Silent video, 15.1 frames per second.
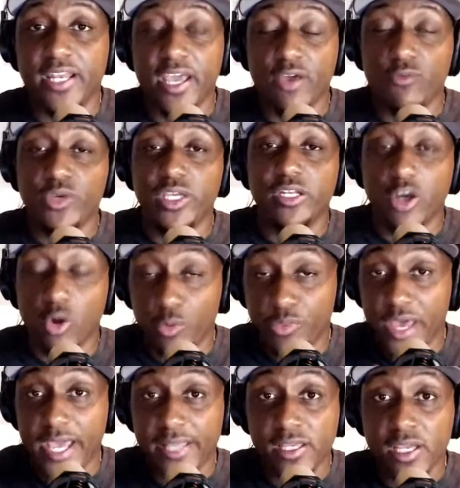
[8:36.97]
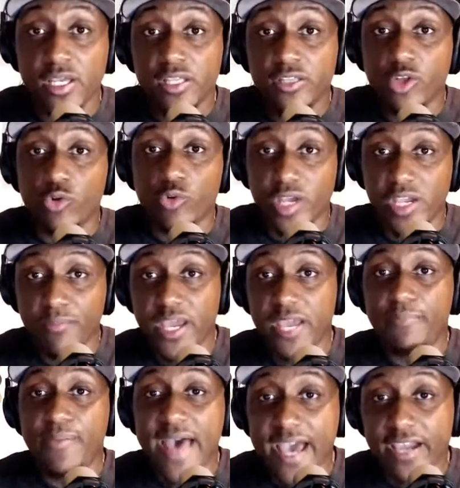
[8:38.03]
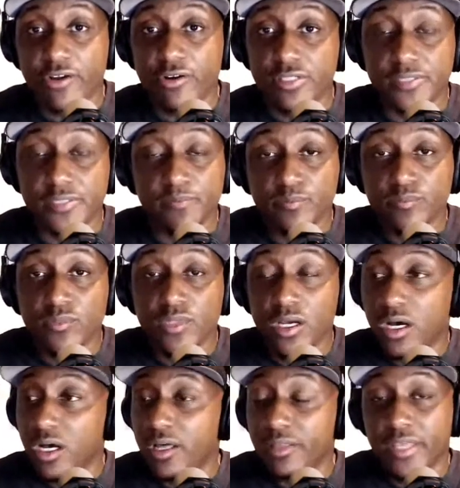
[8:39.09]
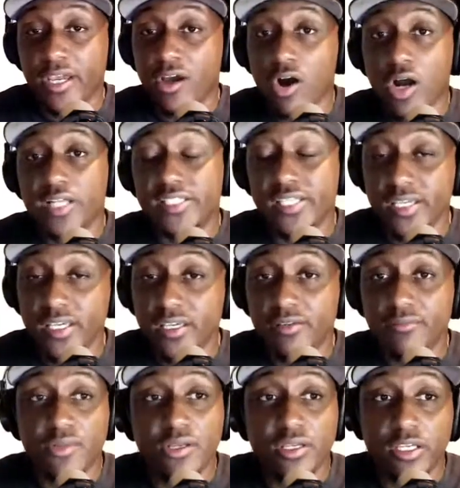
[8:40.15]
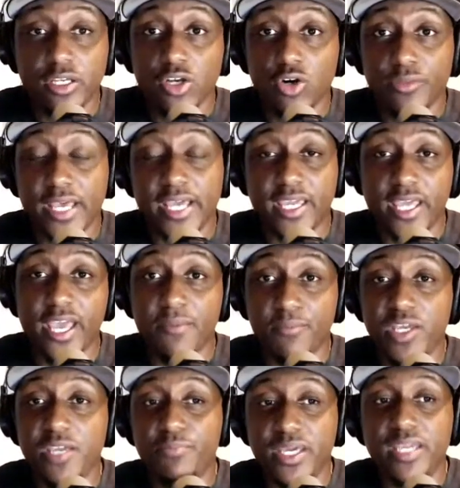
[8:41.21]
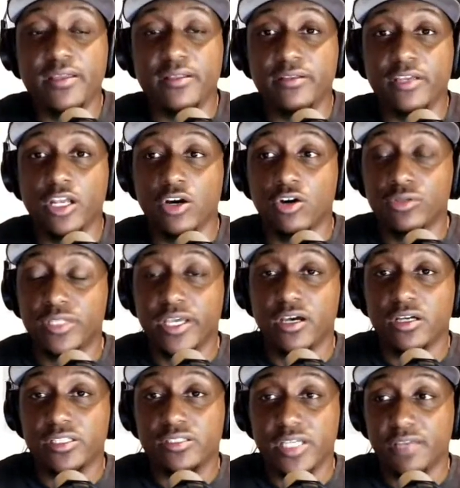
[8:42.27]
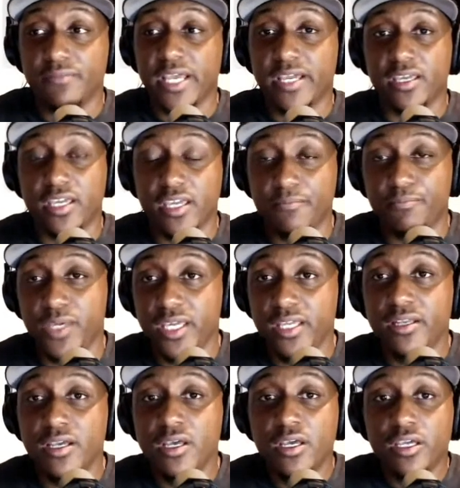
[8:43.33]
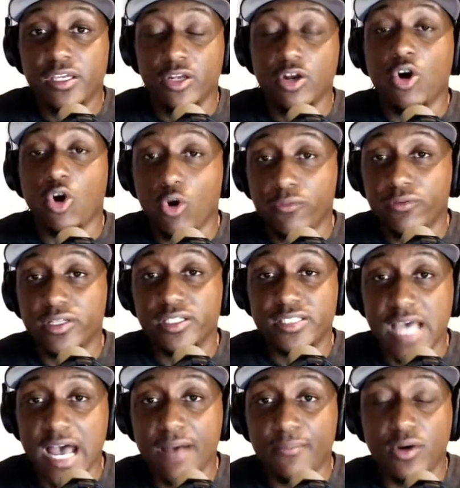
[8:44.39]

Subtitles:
And we know that the Green Bay Packers, they are a team, that can be beat. They are a team that can get beat, over the top.